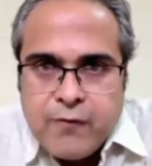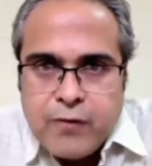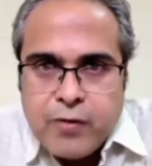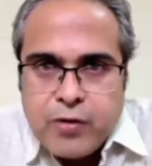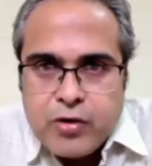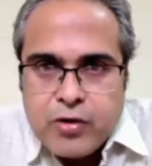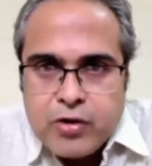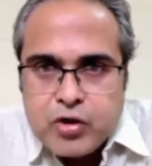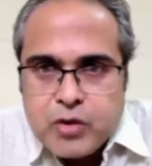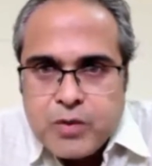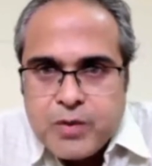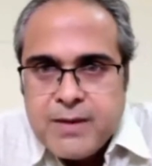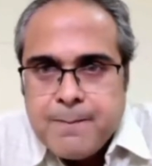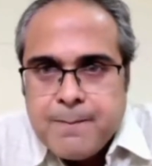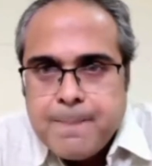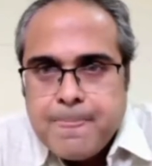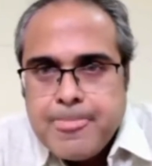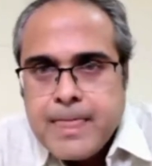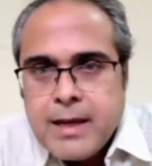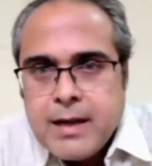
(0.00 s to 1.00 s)

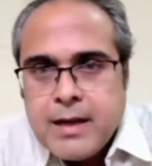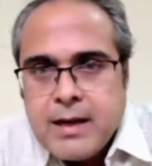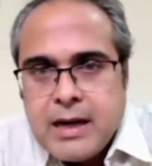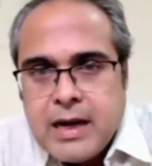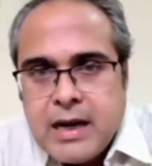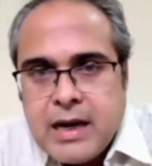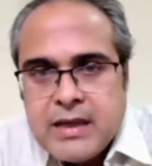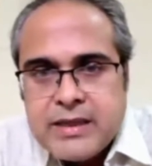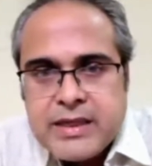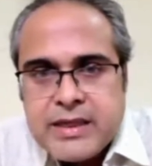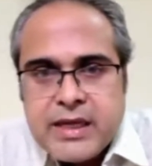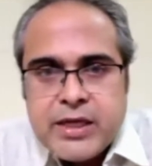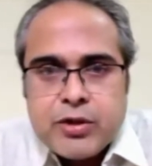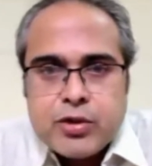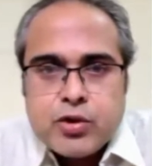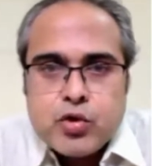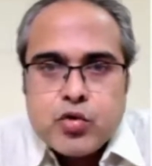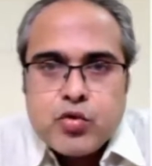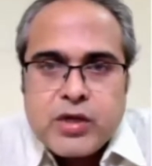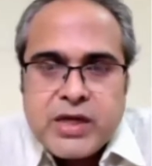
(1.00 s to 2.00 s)
Fluoroscopy, I'll tell
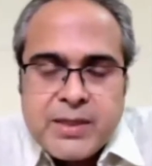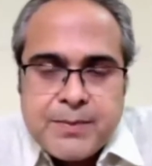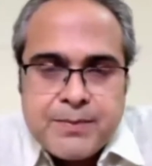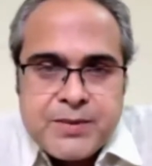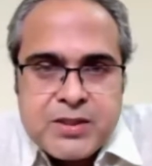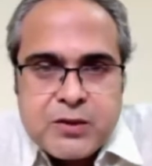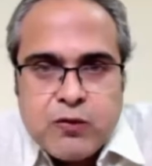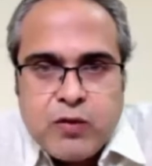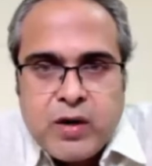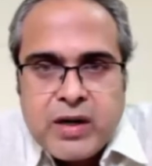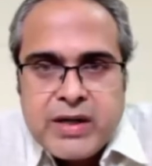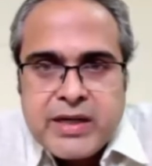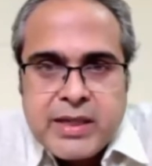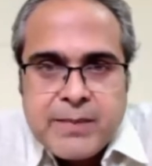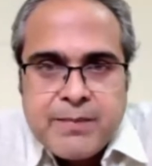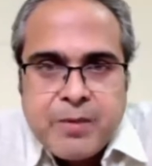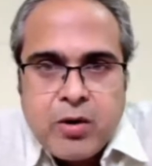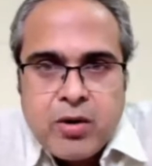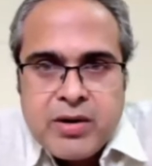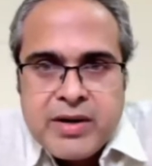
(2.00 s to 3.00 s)
you two tips.
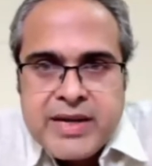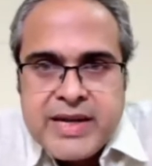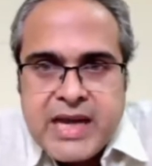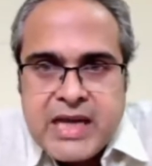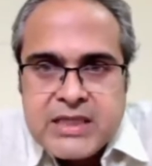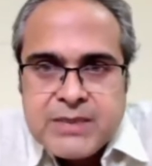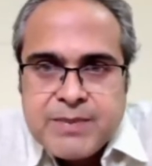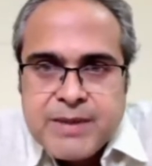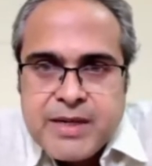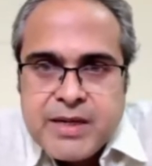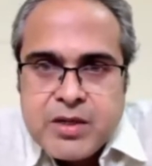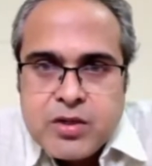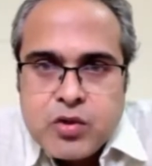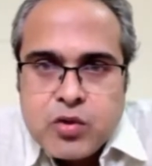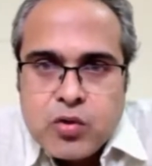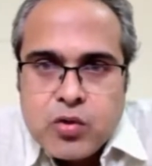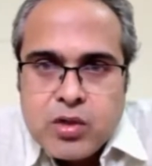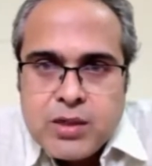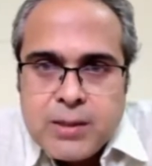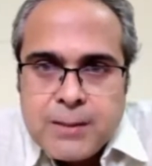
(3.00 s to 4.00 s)
One tip already has been
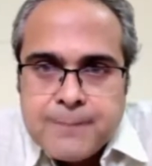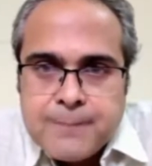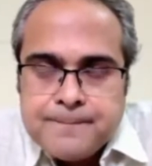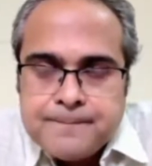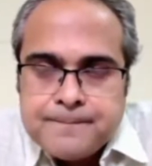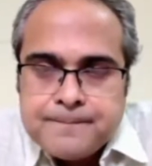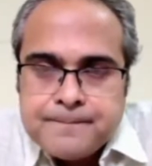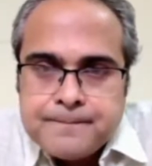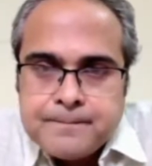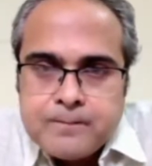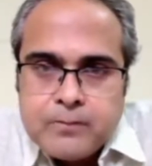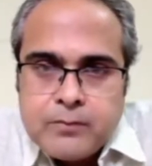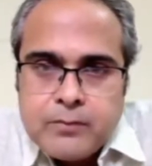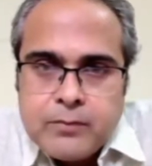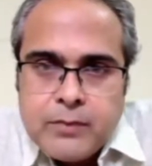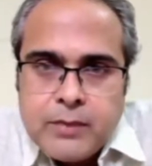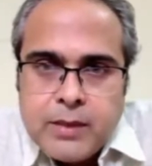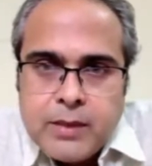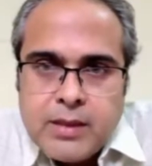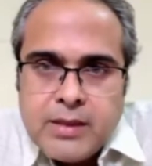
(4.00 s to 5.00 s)
told,
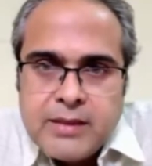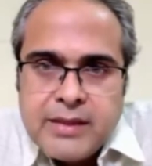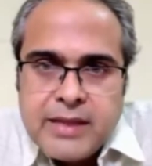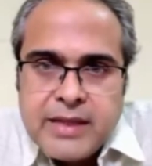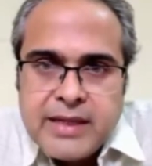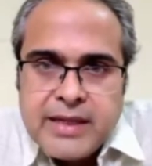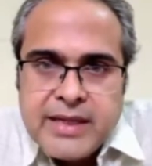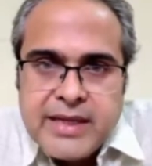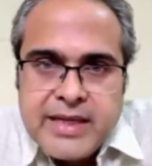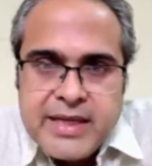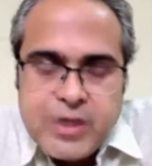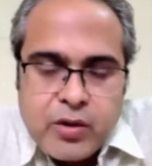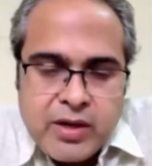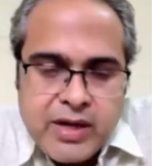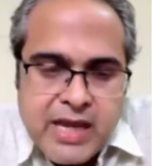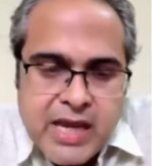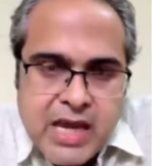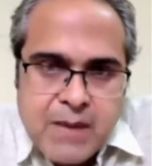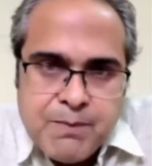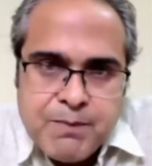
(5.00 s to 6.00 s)
that
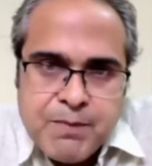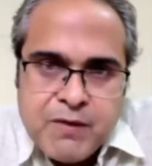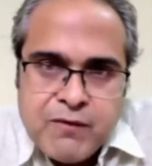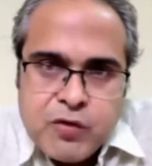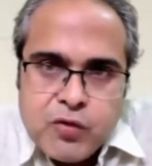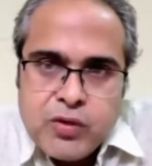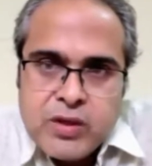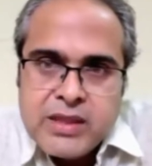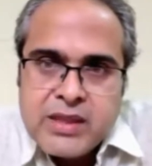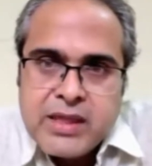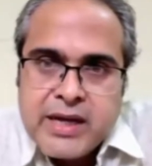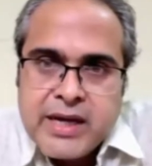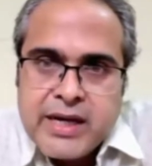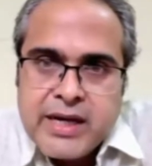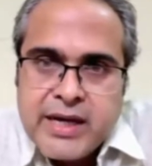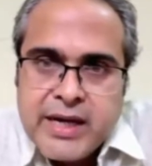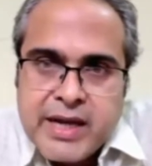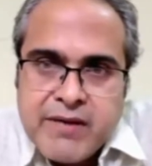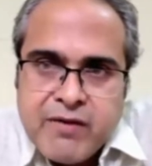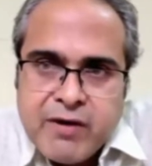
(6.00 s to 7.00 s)
your AP view in the
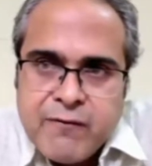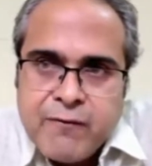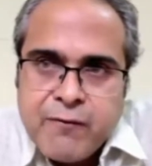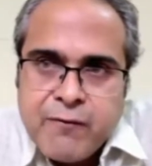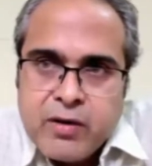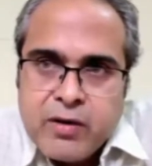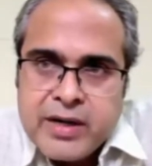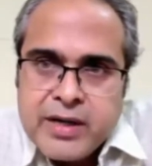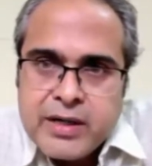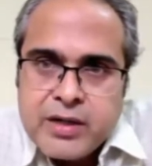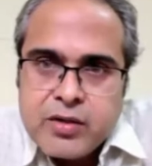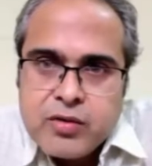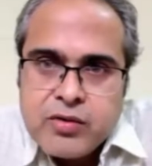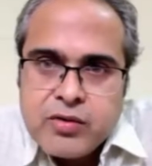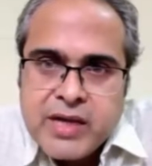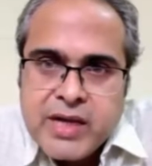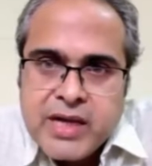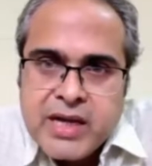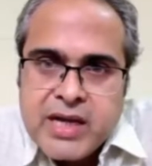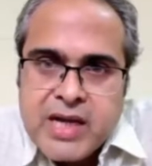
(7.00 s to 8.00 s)
end, never forget
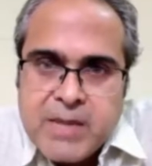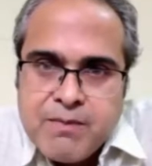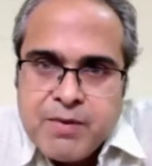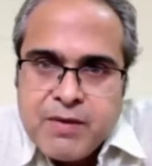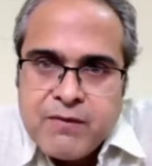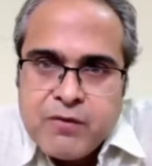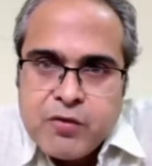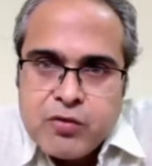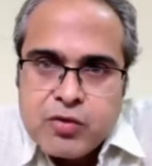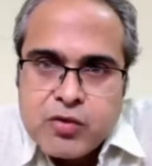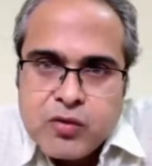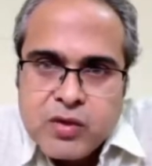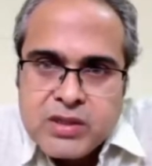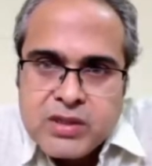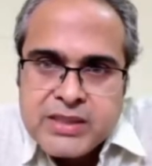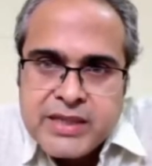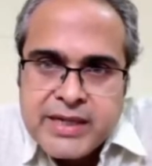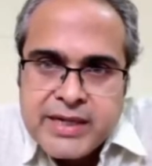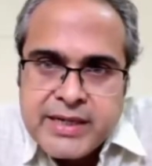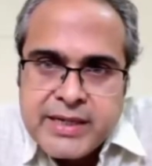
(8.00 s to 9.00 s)
to take an AP view
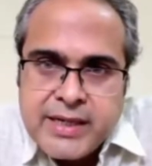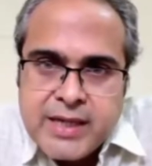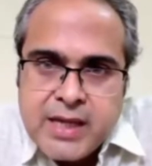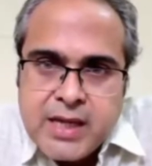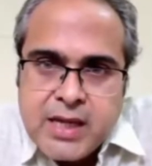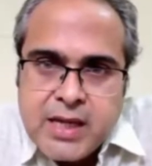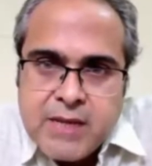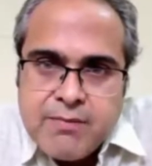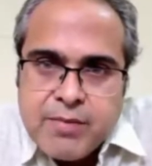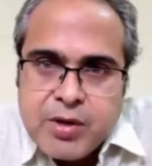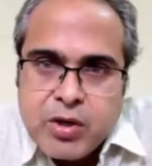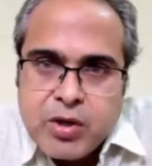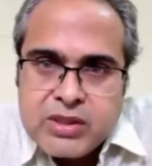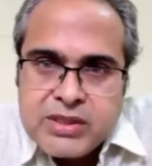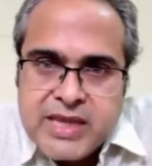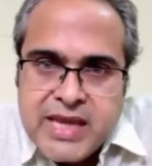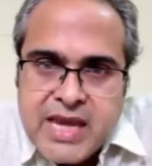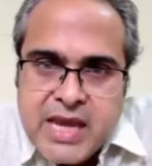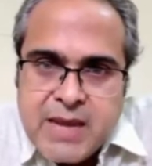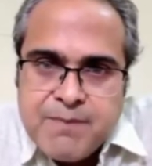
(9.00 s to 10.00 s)
towards the end,
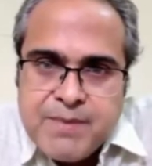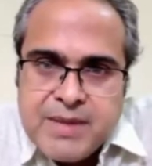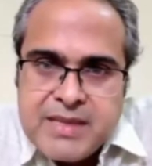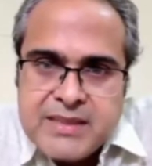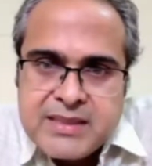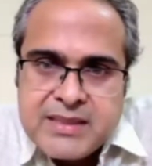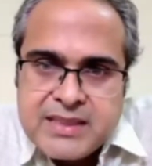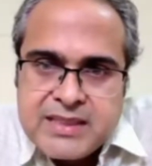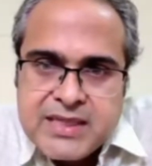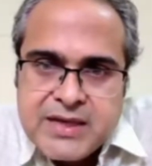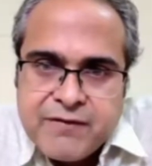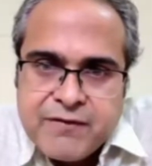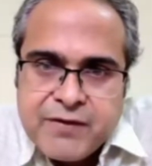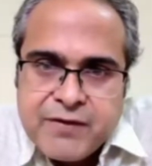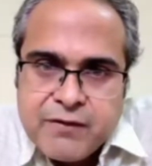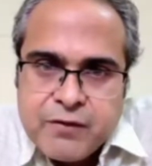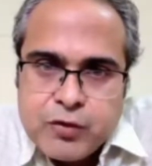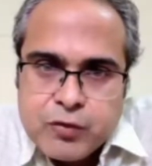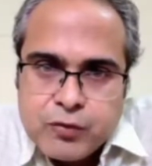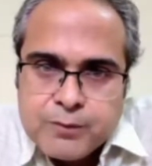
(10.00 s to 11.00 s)
because AP is the
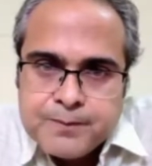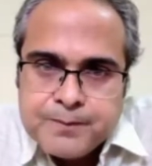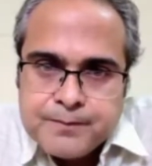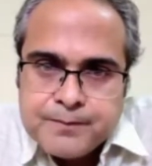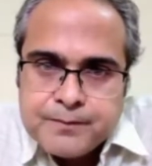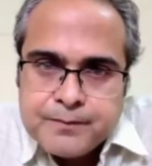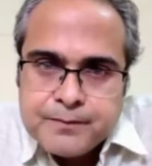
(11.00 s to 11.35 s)
safety view.